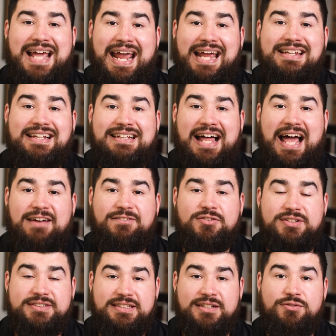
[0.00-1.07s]
day in the life
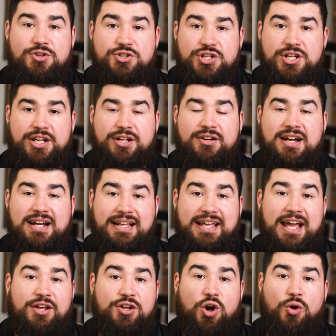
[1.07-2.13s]
of a civil engineer, and
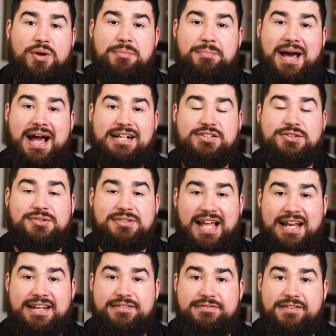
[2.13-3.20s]
again, going back to land